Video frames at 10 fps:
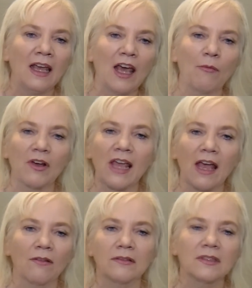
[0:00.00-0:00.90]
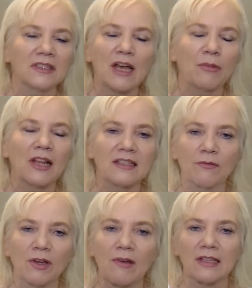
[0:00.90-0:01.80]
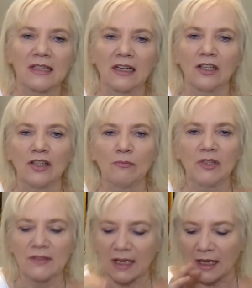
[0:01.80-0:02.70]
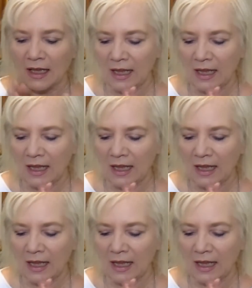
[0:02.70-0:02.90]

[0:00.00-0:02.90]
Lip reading: it will count double as a request on a new music.